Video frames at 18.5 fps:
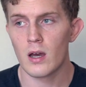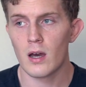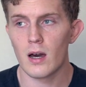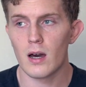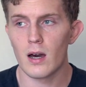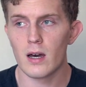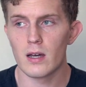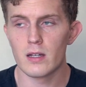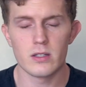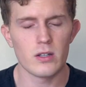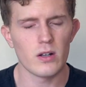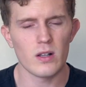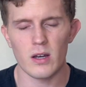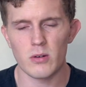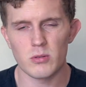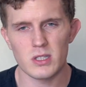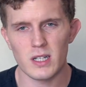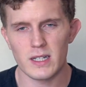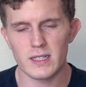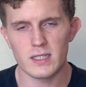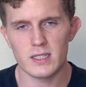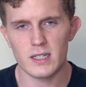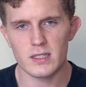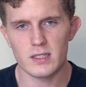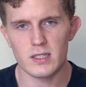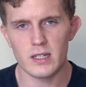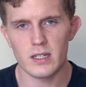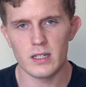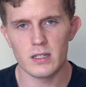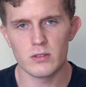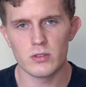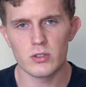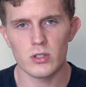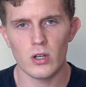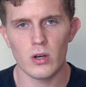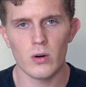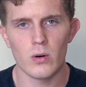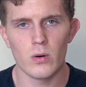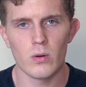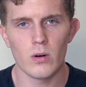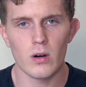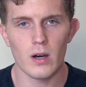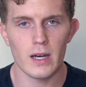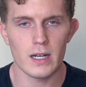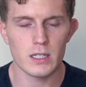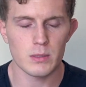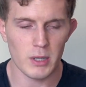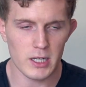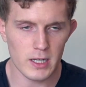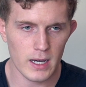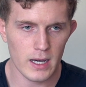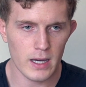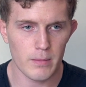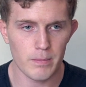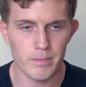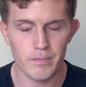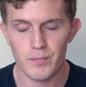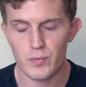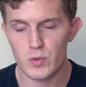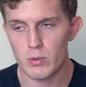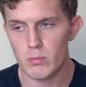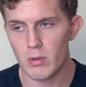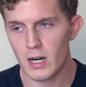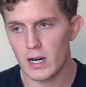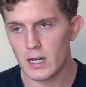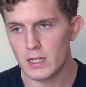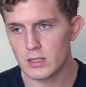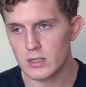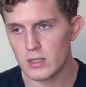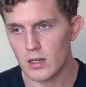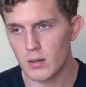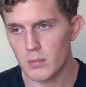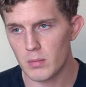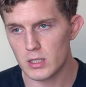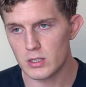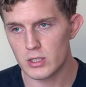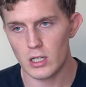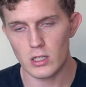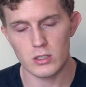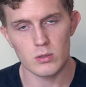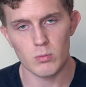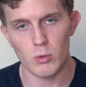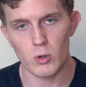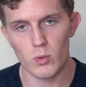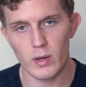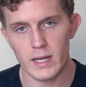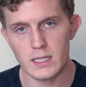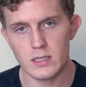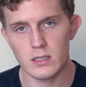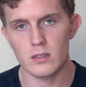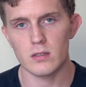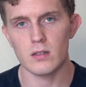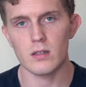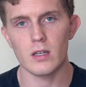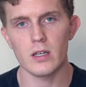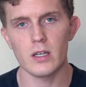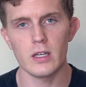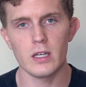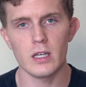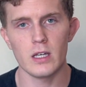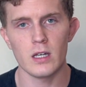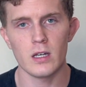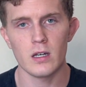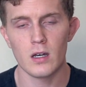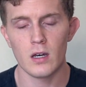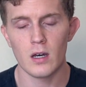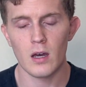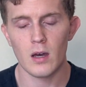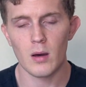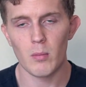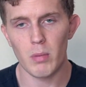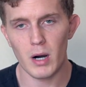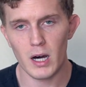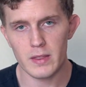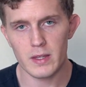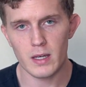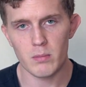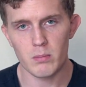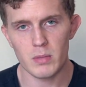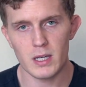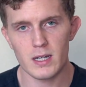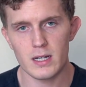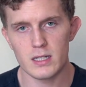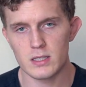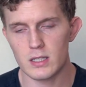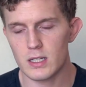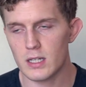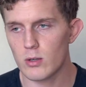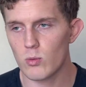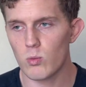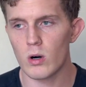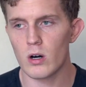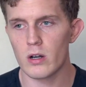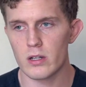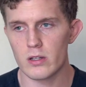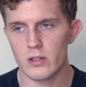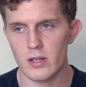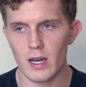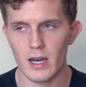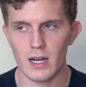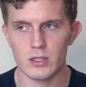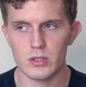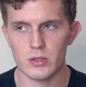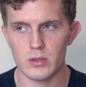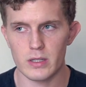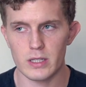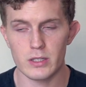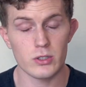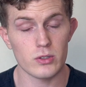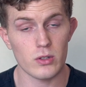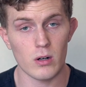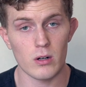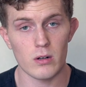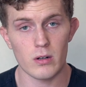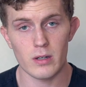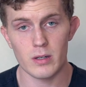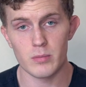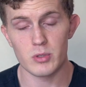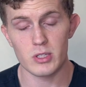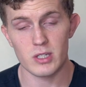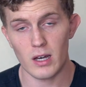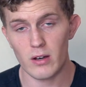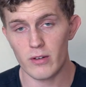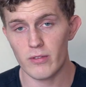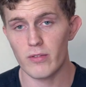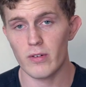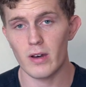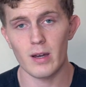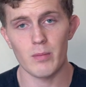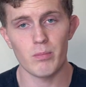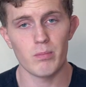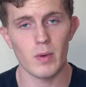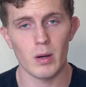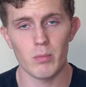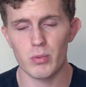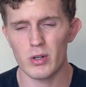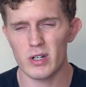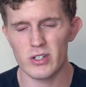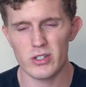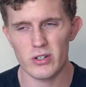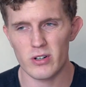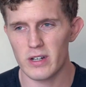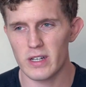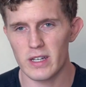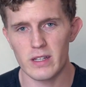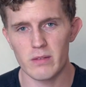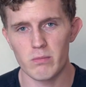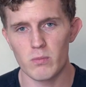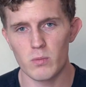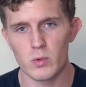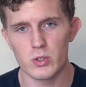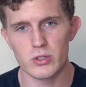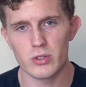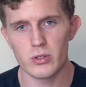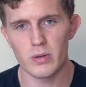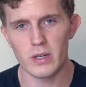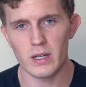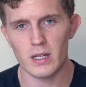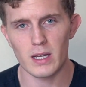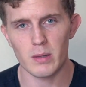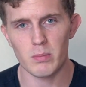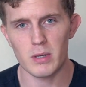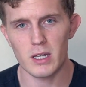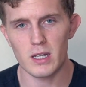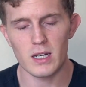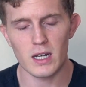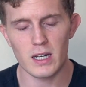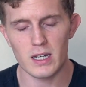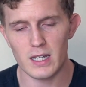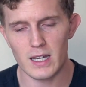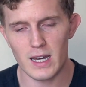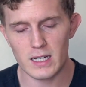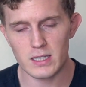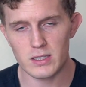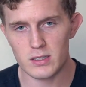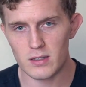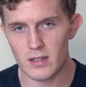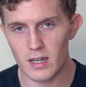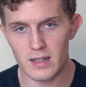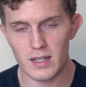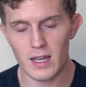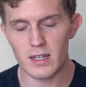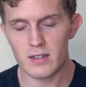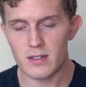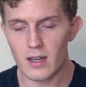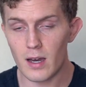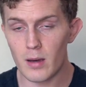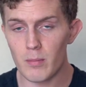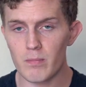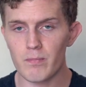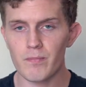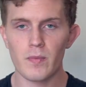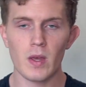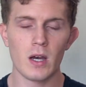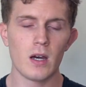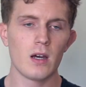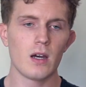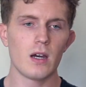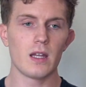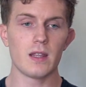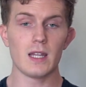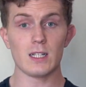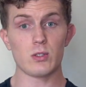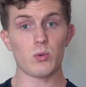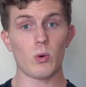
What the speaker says: until I was like 16. So I asked my dad to buy some adjustable weights. He bought them because he wanted to actually start himself. I'm pretty sure he was doing like P90X at that time, and that's